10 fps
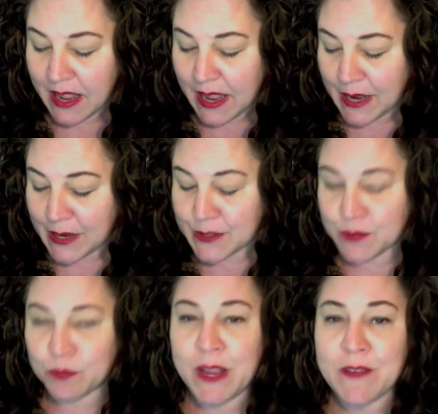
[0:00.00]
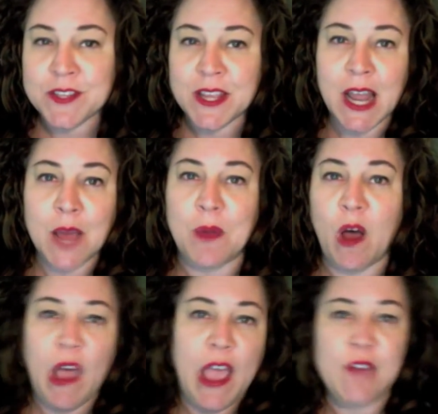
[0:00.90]
is we've set up
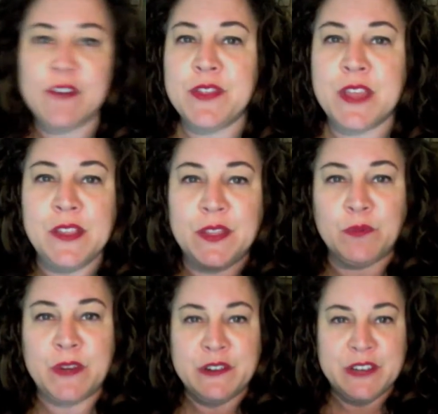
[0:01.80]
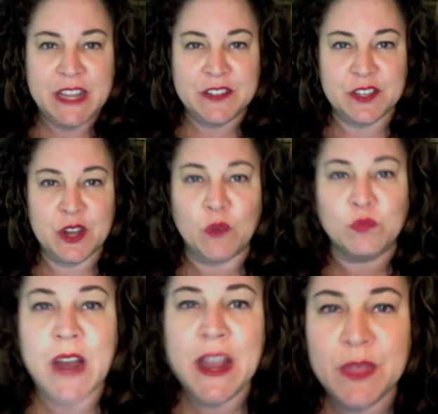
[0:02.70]
everything that the reader needs to know
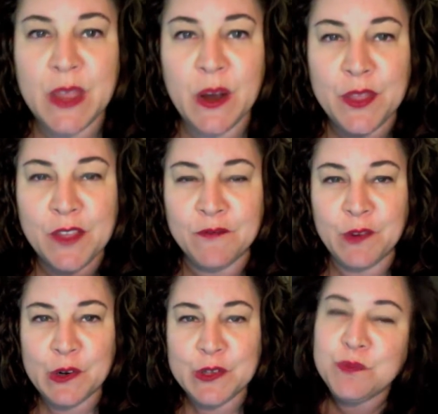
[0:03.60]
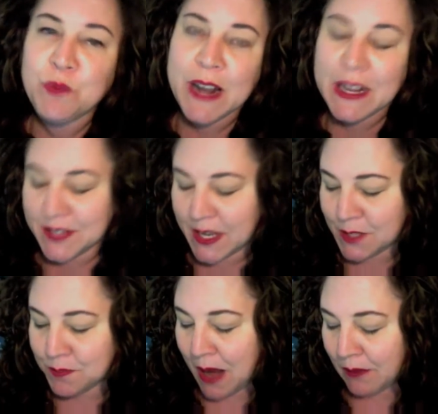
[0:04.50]
right there in the first, what I'd say is
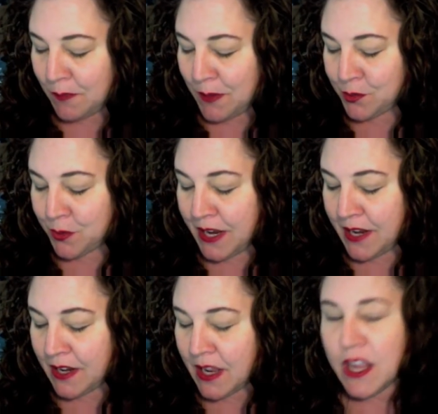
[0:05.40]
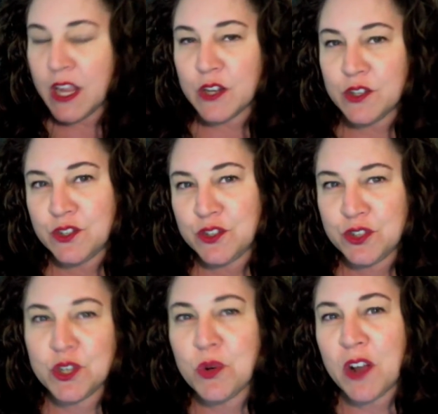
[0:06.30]
probably between
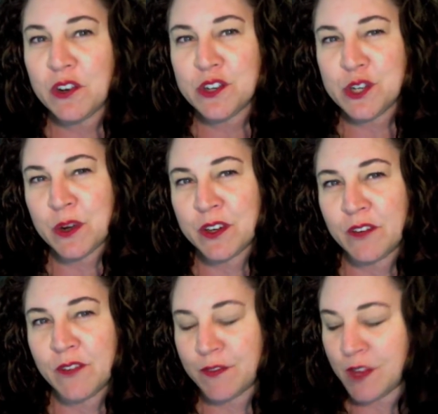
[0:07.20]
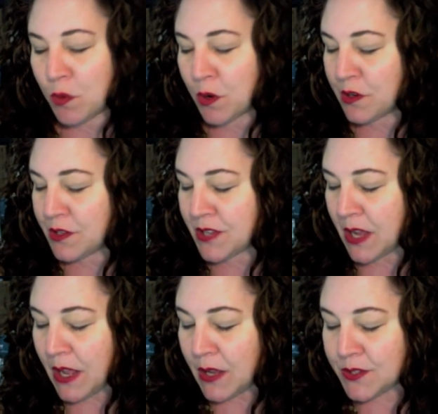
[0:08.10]
250 words.
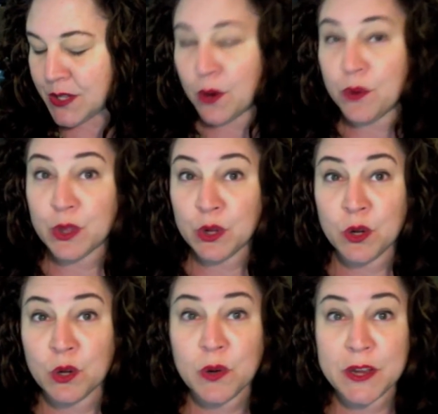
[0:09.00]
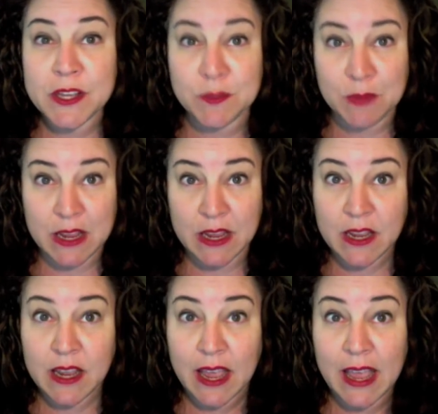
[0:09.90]
So the who is
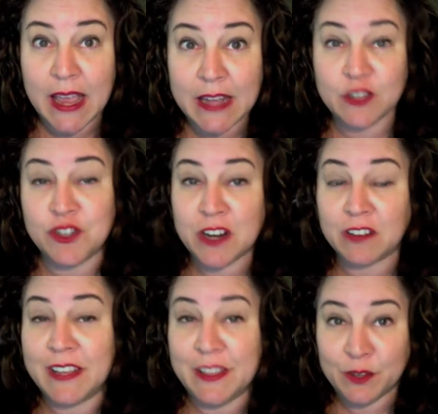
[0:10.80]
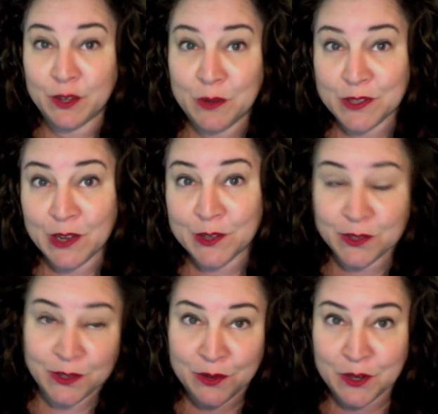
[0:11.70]
me, and generally the who is also
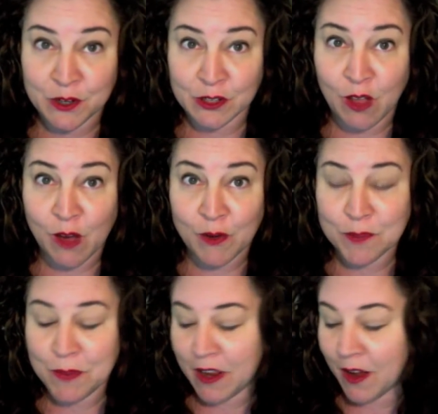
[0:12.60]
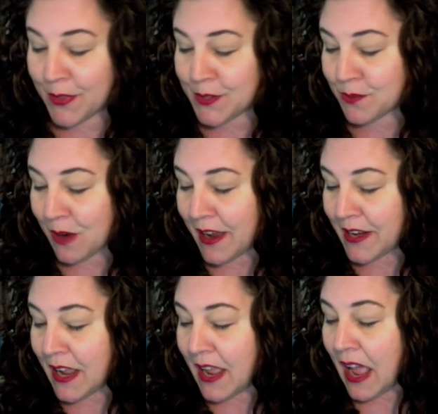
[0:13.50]
you. You're along with me on this ride.
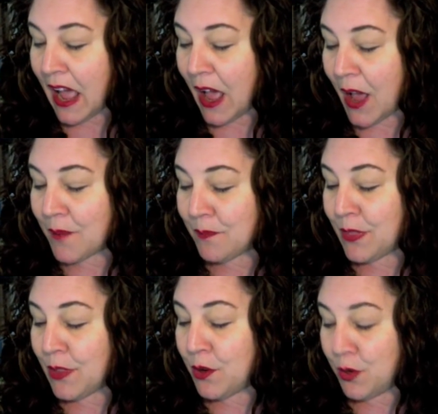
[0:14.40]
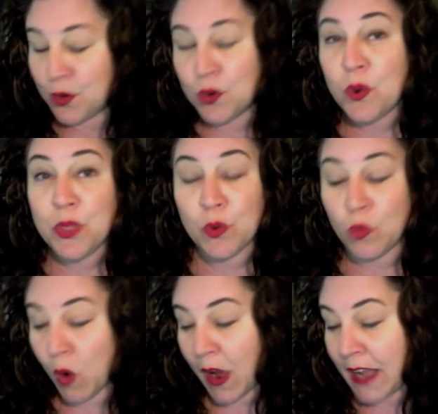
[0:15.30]
The who, the
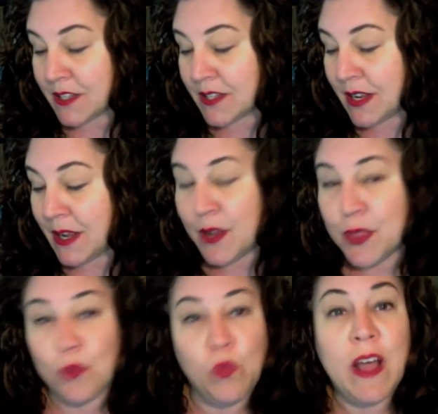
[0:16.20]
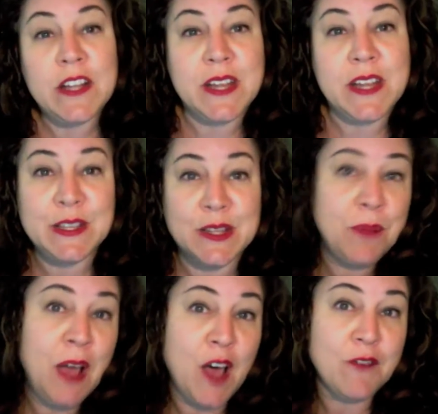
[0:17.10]
what. The what is the
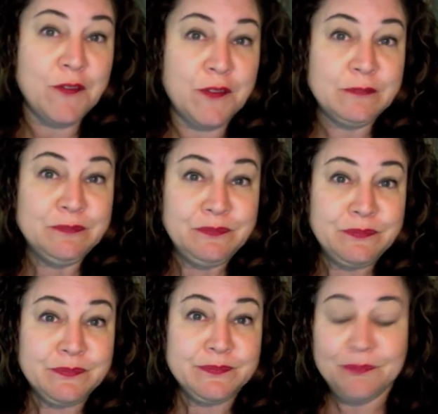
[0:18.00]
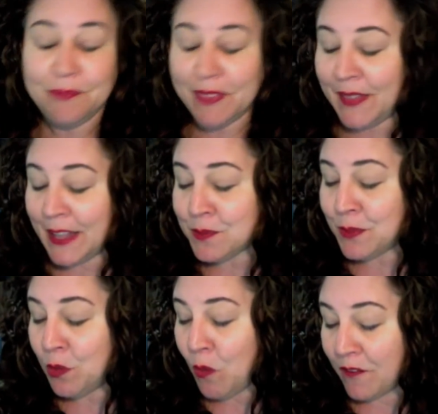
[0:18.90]
puff. That's what
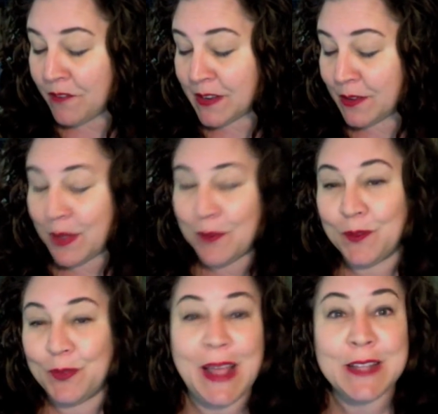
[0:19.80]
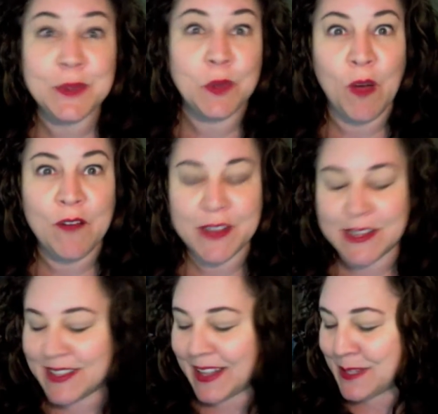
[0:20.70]
the wuff is. That's what the wuff
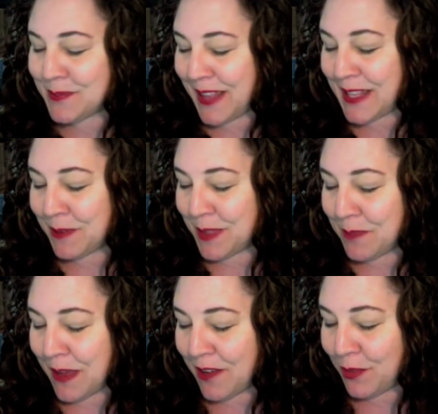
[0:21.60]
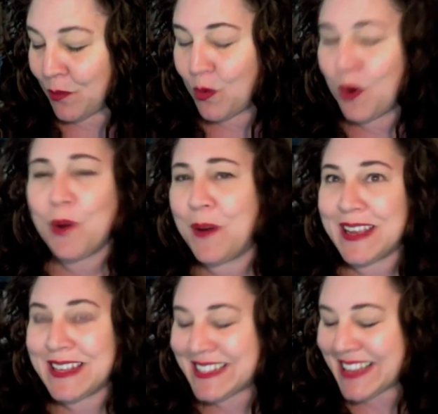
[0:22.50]
is. That's what the who
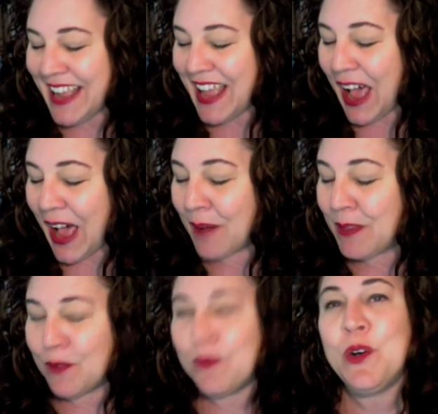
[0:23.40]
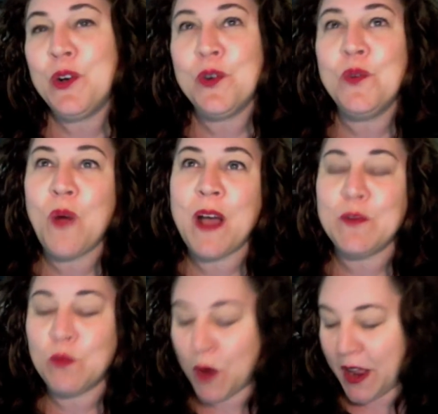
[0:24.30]
is. The who, what,
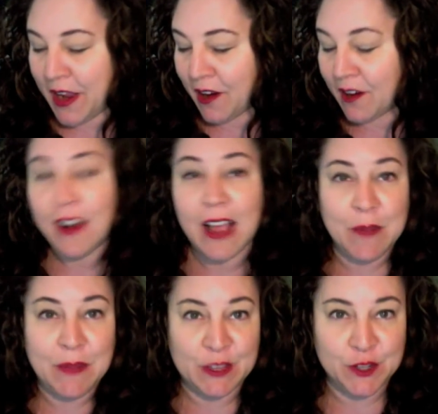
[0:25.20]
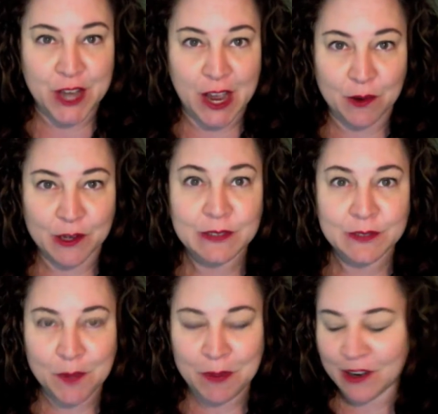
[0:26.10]
where. I'm in the shower,
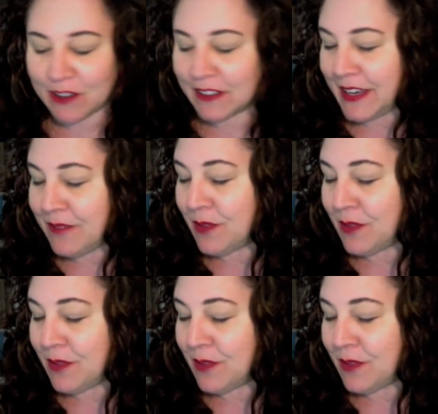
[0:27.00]
apparently.